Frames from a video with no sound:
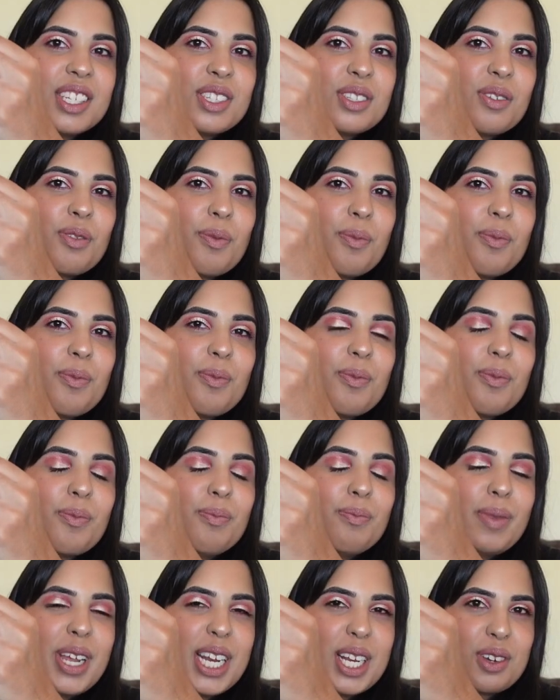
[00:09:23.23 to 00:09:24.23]
it's
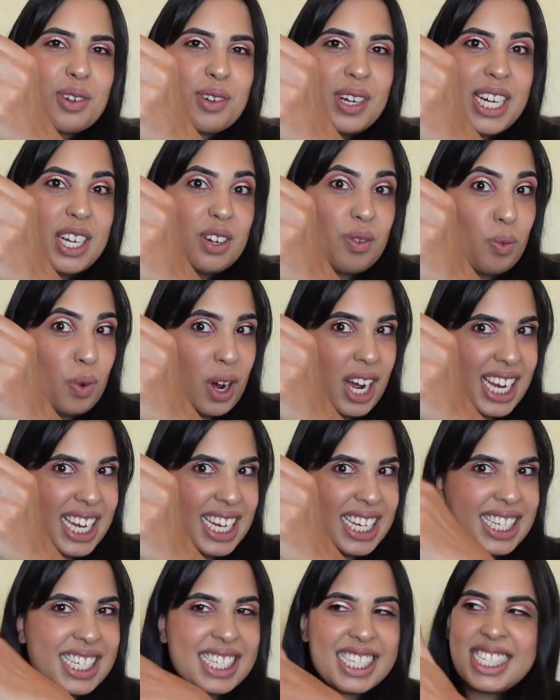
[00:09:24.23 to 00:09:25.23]
mint green and white